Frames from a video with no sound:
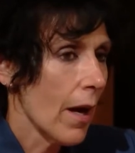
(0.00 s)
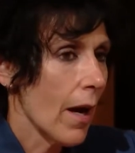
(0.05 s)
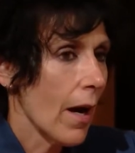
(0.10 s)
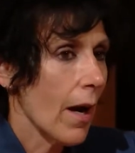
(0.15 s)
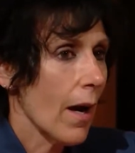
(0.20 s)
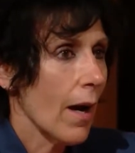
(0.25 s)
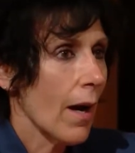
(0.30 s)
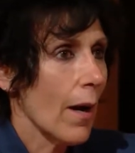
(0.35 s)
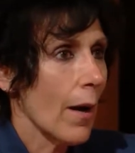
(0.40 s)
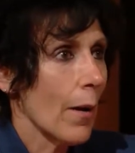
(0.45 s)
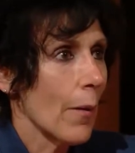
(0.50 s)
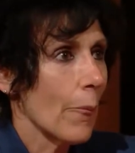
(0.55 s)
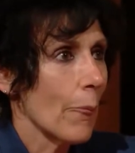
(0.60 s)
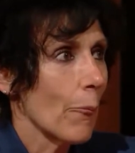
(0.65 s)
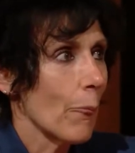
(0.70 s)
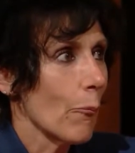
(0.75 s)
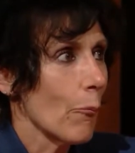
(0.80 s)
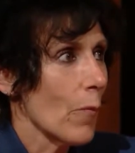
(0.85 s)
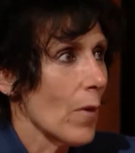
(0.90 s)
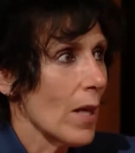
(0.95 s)

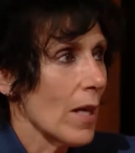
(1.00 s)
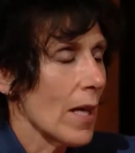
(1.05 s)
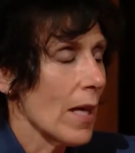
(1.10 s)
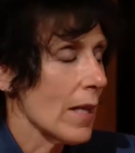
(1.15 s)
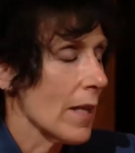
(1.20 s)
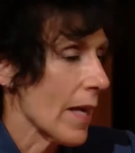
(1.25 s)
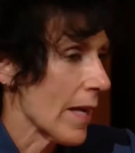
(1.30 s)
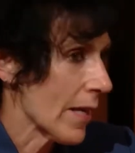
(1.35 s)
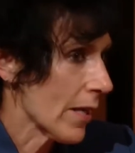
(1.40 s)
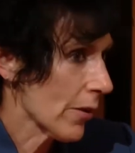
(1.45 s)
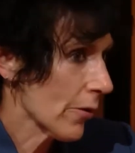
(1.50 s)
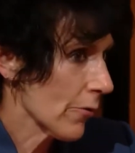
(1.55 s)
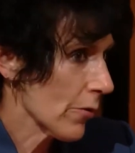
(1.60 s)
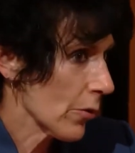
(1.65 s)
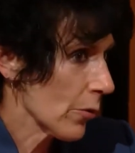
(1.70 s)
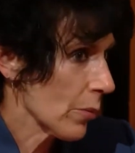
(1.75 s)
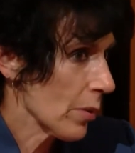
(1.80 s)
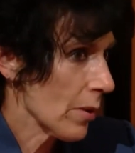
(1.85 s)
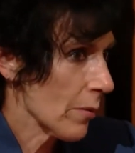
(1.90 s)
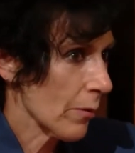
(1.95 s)
and they
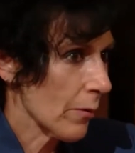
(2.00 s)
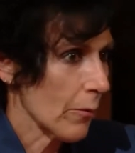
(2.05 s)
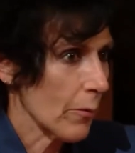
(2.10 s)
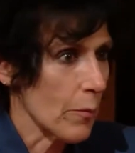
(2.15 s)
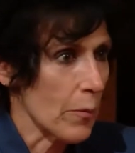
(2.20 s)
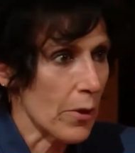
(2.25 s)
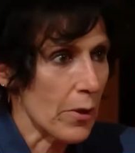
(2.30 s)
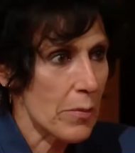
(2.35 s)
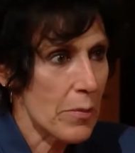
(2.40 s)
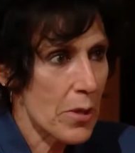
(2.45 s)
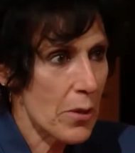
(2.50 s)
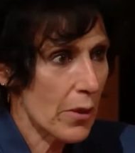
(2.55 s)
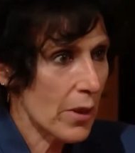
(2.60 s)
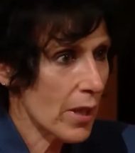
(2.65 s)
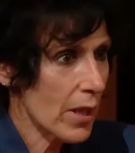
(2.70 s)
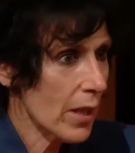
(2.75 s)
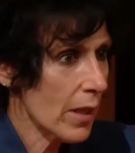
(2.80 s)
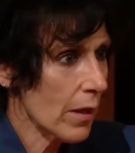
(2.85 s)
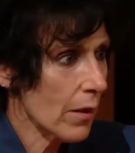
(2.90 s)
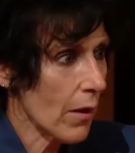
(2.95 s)
interviewed people from the
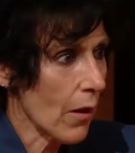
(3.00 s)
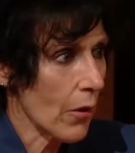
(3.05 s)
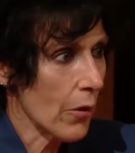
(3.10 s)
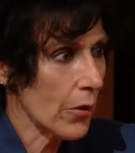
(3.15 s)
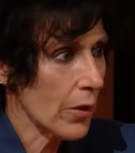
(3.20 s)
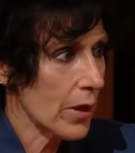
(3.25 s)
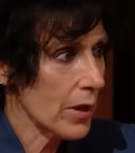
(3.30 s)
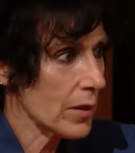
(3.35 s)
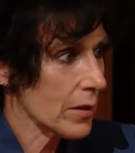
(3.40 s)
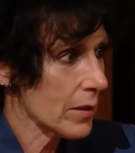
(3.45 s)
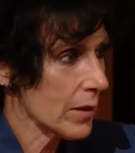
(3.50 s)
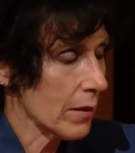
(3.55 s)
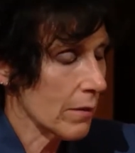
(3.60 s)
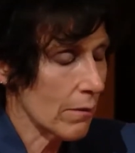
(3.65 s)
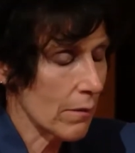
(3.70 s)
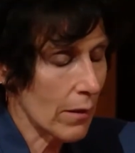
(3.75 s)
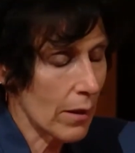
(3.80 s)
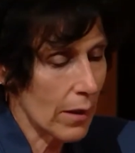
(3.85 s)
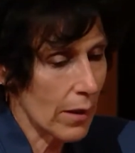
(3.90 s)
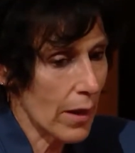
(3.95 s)
community and artists
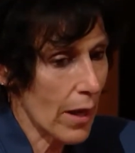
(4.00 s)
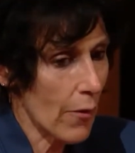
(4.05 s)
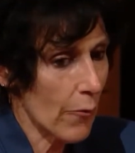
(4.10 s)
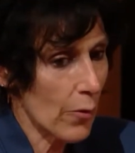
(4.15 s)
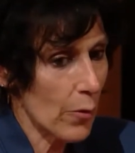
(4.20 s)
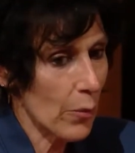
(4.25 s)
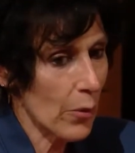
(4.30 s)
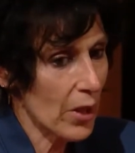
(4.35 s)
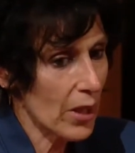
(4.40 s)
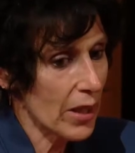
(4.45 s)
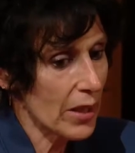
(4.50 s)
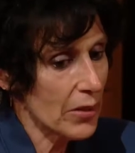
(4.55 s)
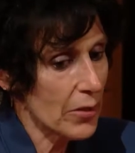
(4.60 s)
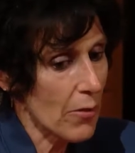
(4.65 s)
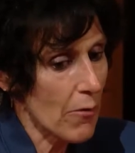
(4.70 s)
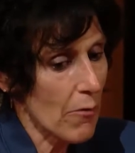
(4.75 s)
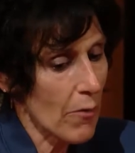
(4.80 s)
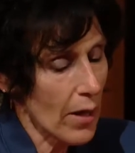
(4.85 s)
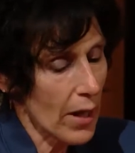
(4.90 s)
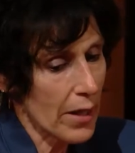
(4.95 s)
and everybody to
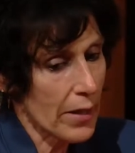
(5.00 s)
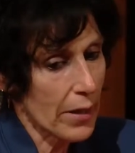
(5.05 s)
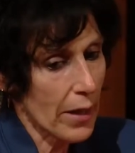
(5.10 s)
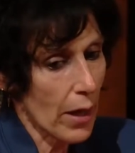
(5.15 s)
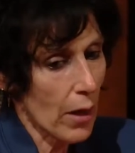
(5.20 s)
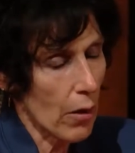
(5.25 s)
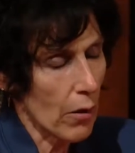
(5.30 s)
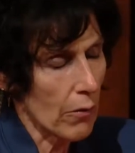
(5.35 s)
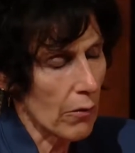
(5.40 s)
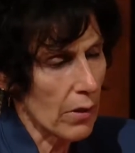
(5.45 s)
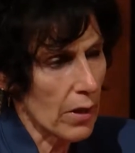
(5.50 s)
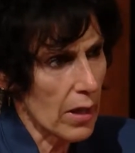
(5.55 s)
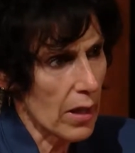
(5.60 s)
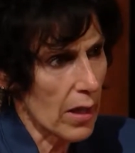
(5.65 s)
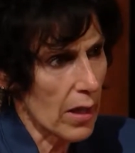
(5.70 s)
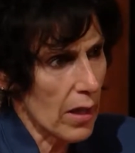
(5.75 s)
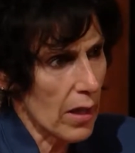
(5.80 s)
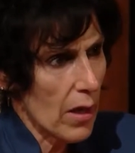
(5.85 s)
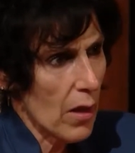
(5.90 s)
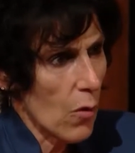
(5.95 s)
find out
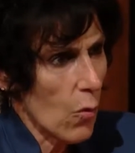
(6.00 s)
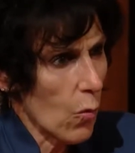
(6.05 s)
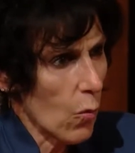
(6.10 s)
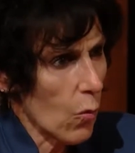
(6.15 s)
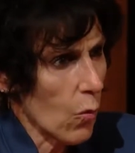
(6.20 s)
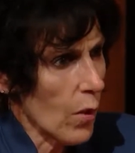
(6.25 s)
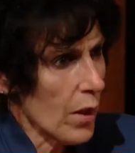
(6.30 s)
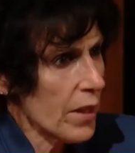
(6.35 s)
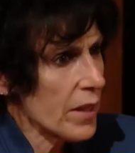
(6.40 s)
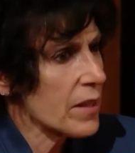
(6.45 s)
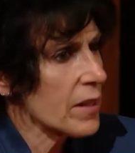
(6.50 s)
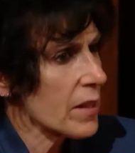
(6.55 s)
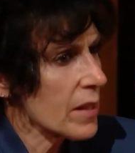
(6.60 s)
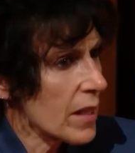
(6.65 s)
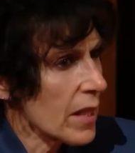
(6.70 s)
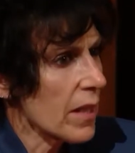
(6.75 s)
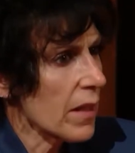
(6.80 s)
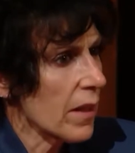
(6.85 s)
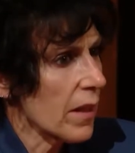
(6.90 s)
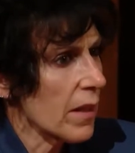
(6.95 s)
what is
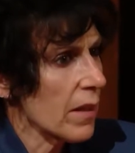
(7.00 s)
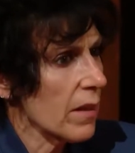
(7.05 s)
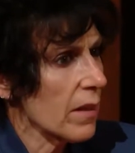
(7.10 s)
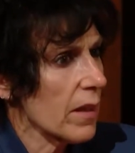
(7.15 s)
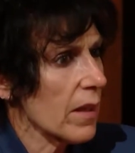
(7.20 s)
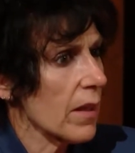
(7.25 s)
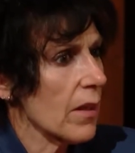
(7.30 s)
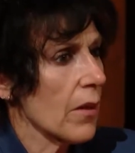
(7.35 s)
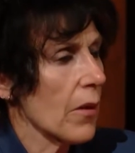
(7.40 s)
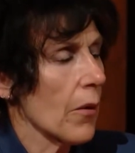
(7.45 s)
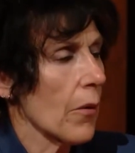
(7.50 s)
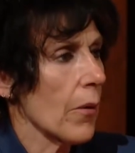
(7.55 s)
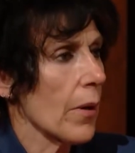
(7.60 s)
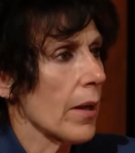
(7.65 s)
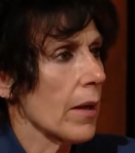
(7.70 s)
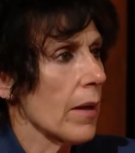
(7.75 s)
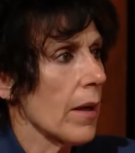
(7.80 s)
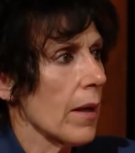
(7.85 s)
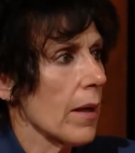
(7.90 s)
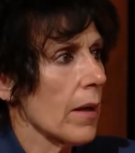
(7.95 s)
needed, you know,
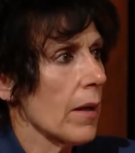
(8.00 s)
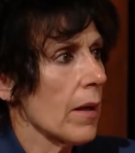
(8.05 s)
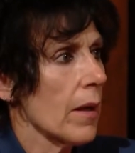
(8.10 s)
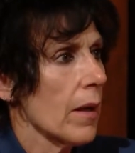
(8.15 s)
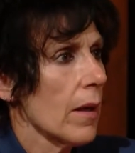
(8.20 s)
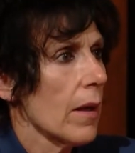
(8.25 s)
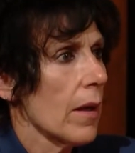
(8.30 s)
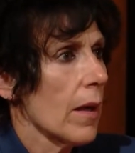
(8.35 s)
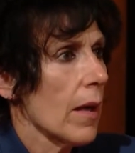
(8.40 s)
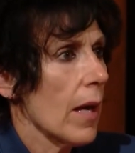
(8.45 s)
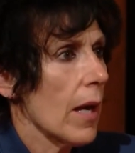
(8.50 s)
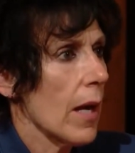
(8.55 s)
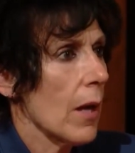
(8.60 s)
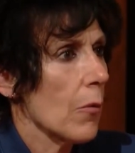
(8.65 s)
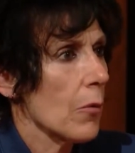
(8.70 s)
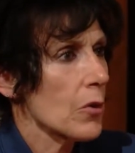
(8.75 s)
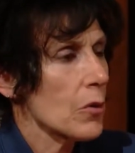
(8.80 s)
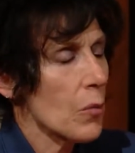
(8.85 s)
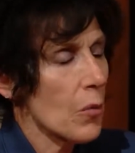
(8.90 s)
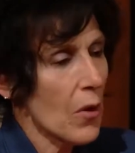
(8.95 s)
and it
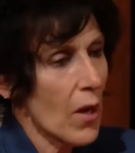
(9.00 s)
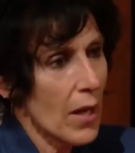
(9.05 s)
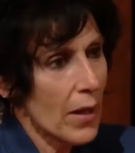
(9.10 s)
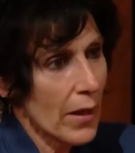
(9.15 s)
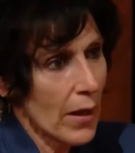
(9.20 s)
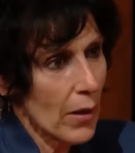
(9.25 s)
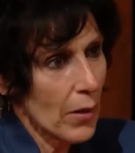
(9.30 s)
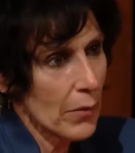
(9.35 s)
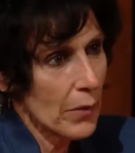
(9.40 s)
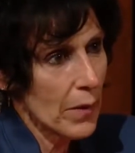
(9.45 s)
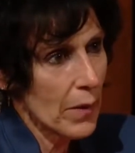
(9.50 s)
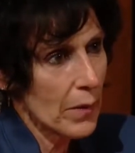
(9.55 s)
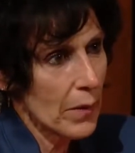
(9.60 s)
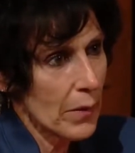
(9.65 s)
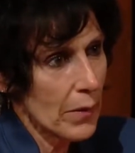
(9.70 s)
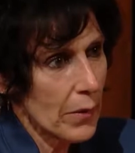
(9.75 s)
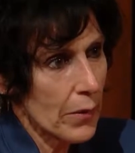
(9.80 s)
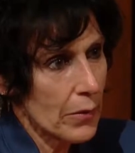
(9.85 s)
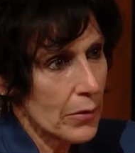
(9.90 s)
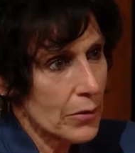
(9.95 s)
was brought out that
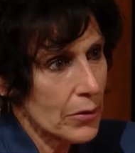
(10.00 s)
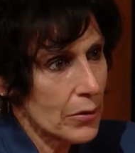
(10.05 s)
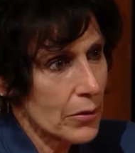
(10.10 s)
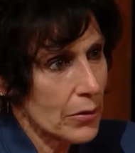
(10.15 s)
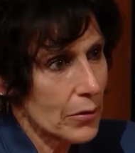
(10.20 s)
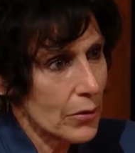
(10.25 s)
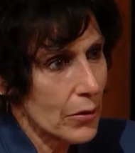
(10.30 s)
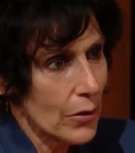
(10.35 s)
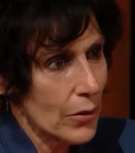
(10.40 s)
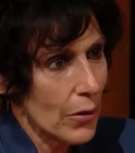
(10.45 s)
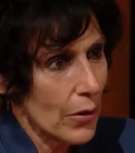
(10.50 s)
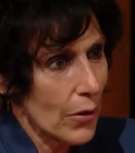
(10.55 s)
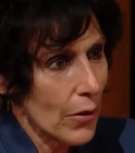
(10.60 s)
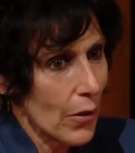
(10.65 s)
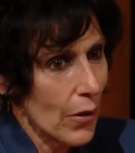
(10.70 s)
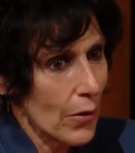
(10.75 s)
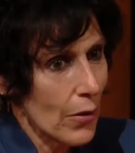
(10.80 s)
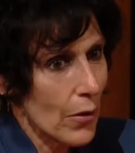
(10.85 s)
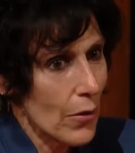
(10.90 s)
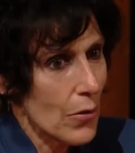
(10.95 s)
there's
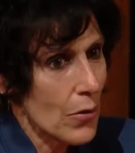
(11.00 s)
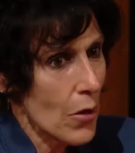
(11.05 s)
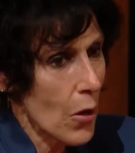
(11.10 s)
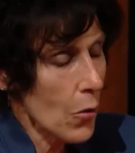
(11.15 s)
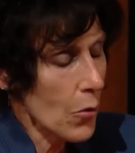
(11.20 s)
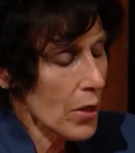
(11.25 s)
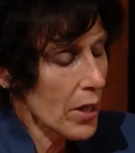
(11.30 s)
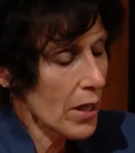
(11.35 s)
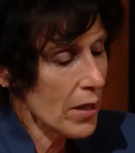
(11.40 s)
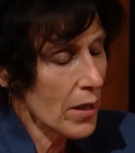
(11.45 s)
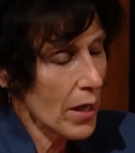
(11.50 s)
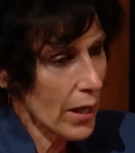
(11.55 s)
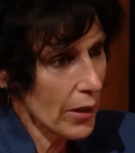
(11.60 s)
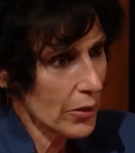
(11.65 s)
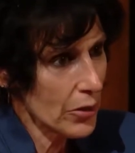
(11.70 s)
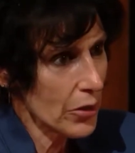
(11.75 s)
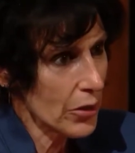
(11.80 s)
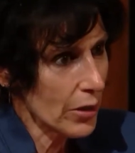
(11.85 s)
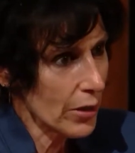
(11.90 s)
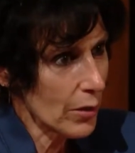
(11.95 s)
no
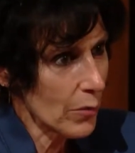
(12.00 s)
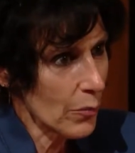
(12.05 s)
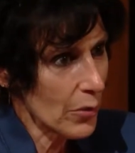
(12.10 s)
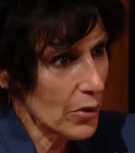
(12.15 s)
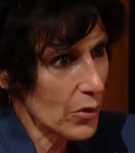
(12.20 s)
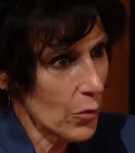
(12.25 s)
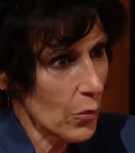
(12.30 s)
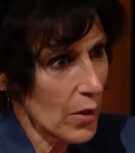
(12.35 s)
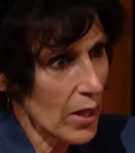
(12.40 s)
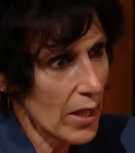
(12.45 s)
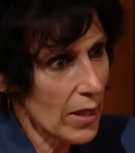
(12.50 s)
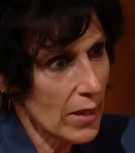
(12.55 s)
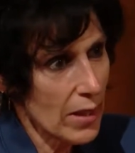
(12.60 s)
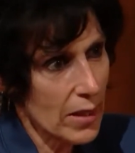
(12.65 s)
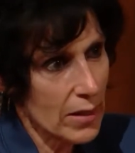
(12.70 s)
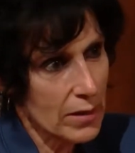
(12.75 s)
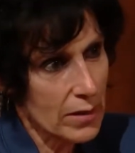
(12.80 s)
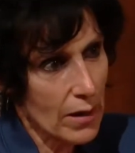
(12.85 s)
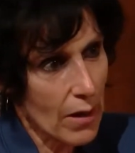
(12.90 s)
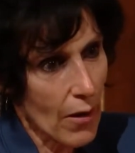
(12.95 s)
connection between
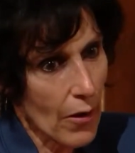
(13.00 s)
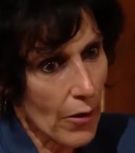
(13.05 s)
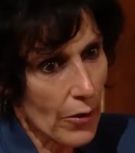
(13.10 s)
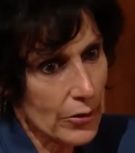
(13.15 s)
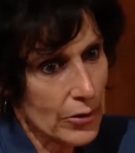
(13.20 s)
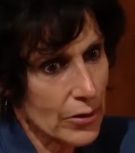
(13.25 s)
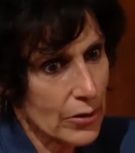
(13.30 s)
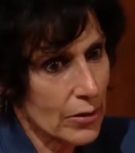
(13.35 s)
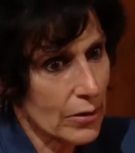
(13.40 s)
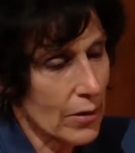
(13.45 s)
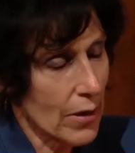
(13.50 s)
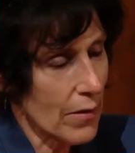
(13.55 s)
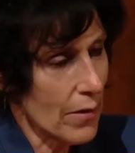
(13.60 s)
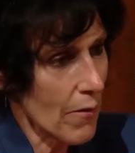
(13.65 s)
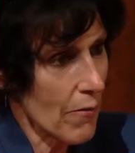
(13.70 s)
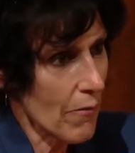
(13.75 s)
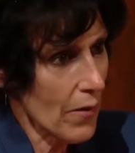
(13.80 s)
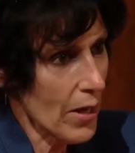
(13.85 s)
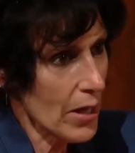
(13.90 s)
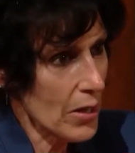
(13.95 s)
these arts and the
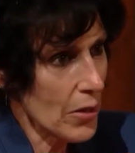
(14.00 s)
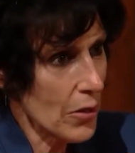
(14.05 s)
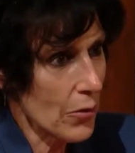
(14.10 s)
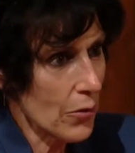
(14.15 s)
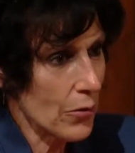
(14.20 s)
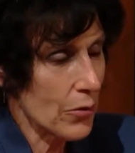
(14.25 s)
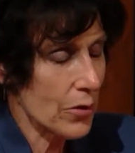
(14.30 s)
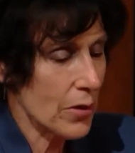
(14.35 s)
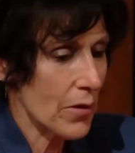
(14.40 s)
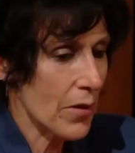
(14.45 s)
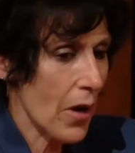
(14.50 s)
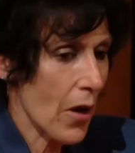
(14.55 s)
venues and the